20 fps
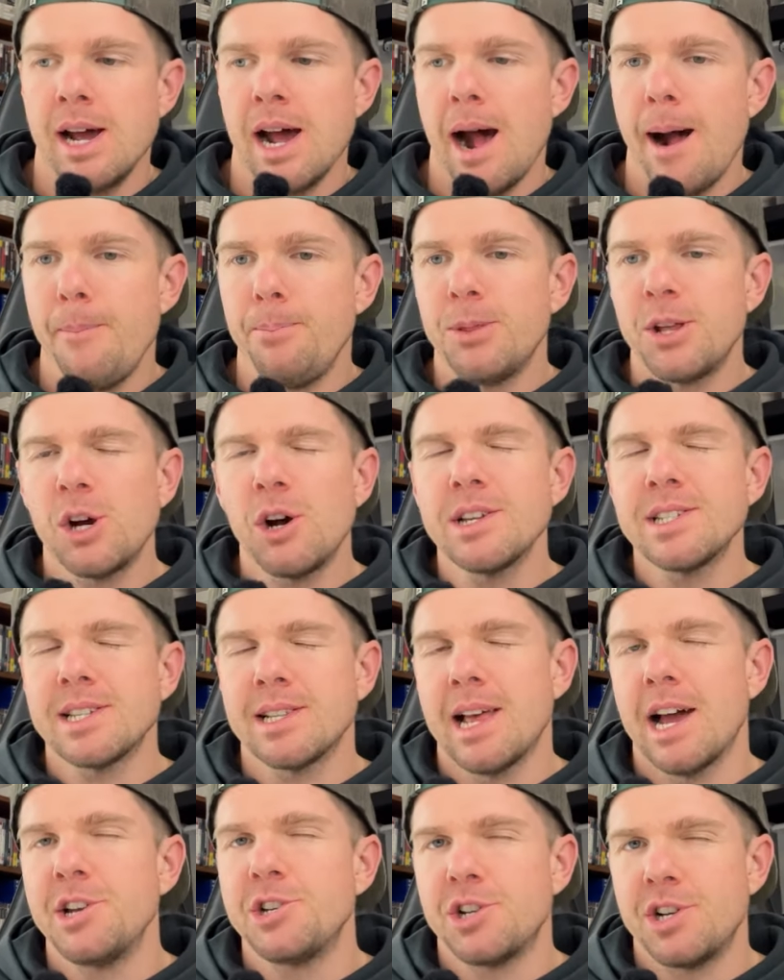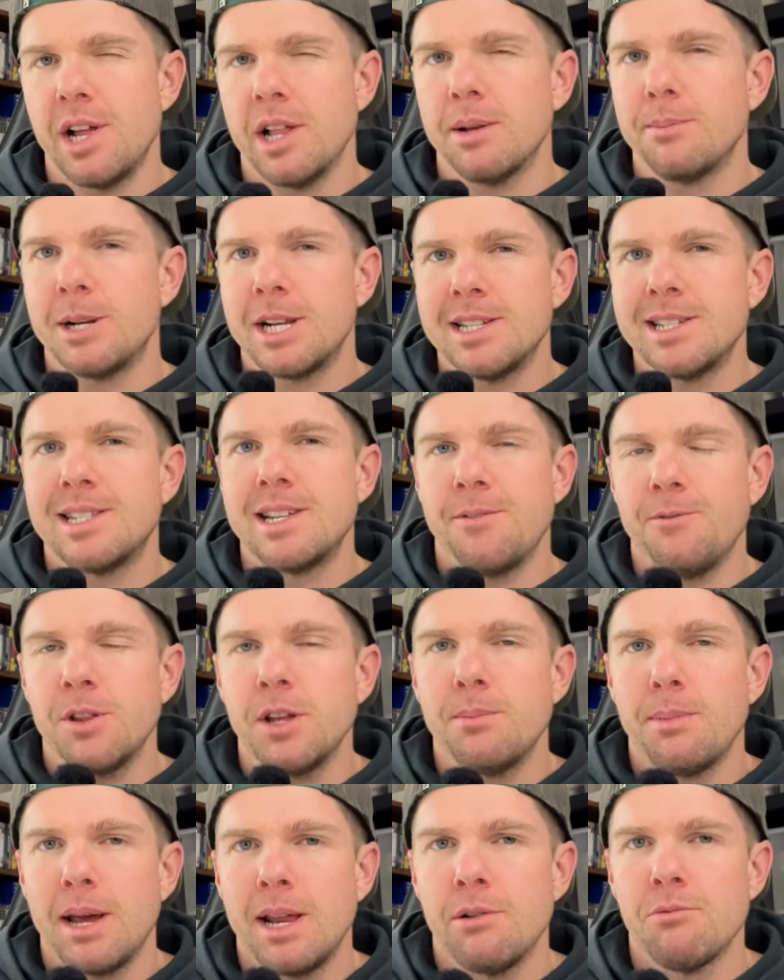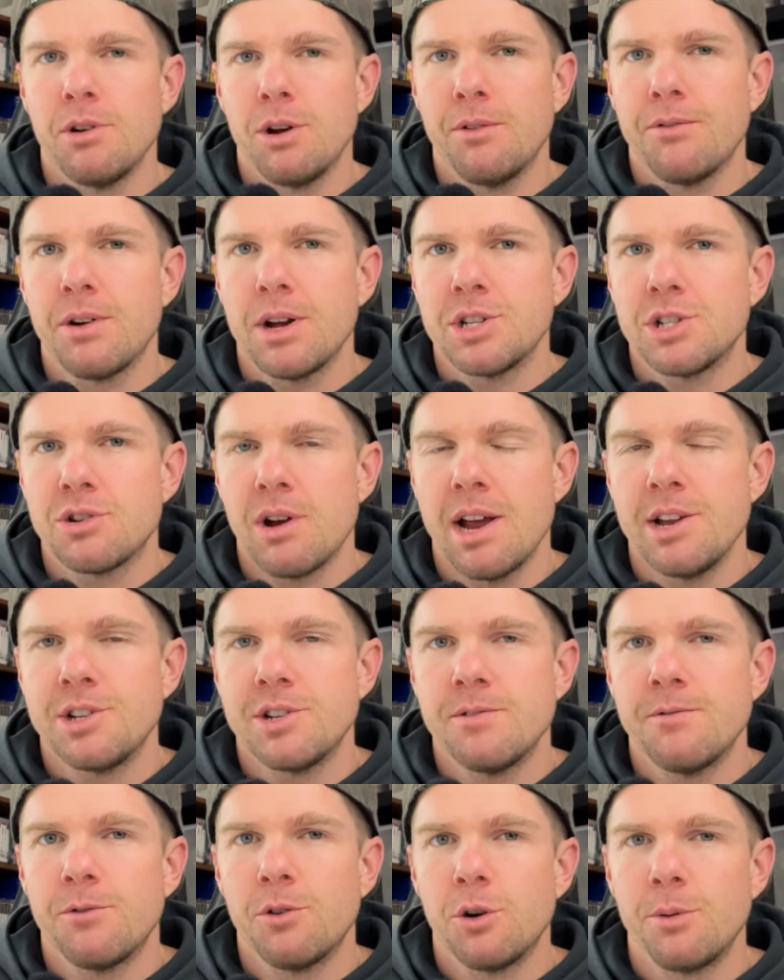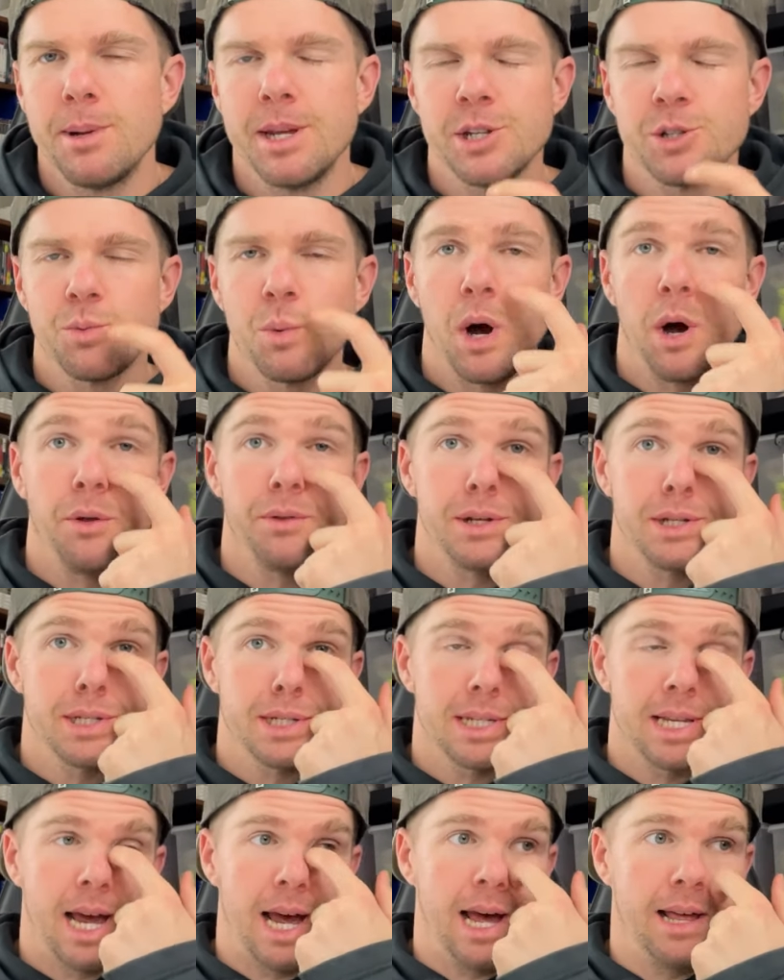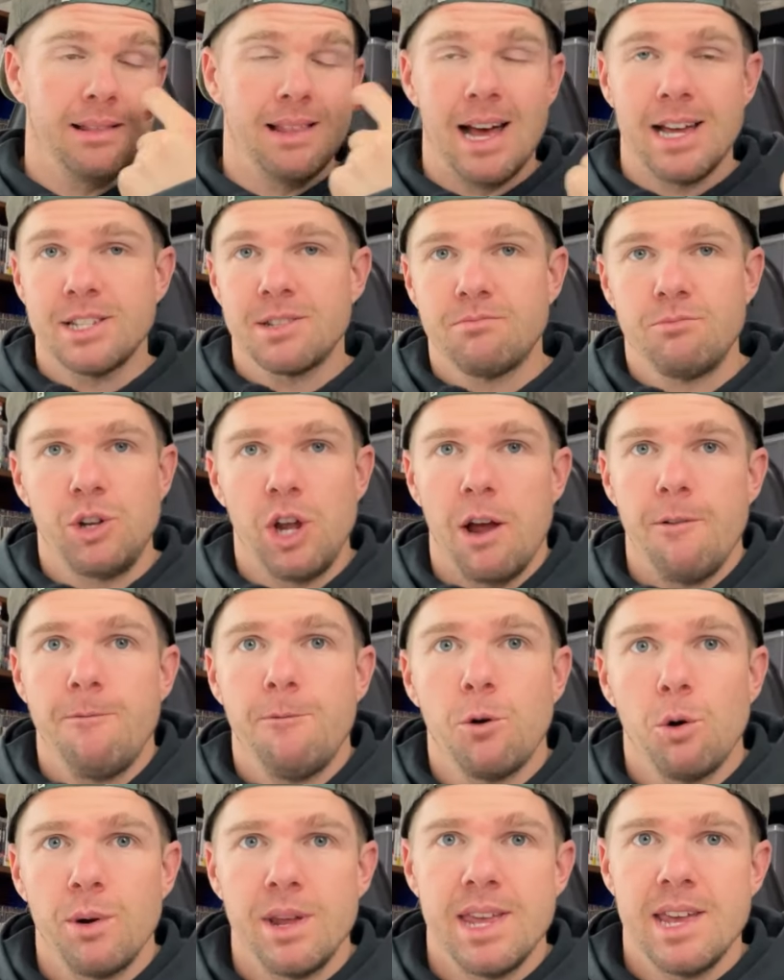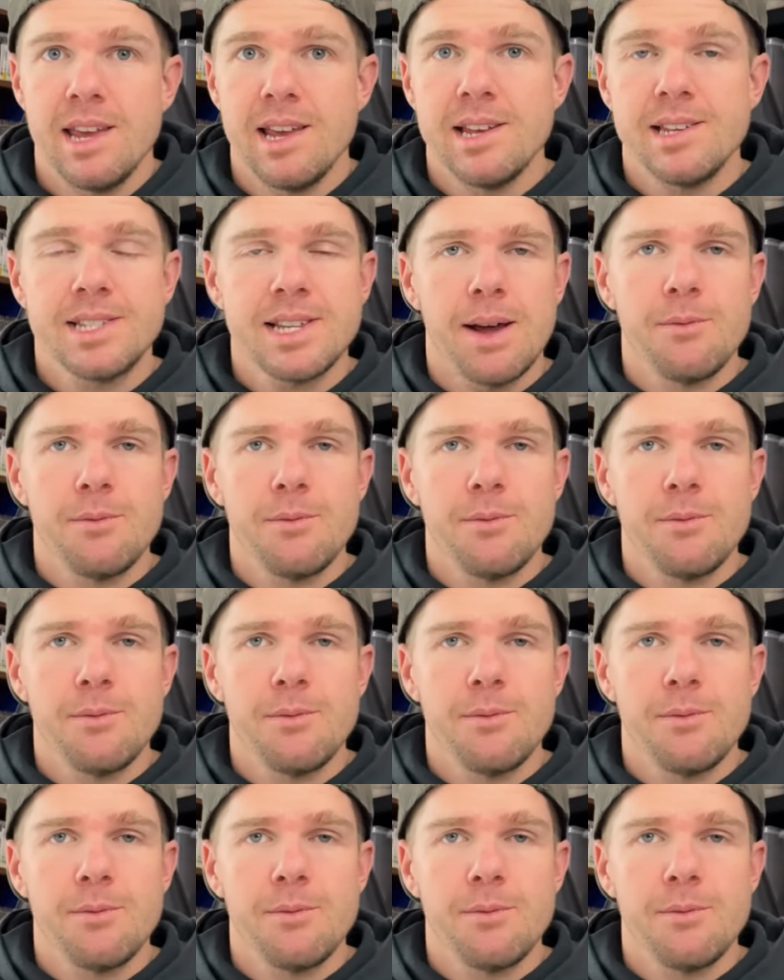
Um, the isolation element has definitely been a real frustration for me as well this uh, last, you know, four years.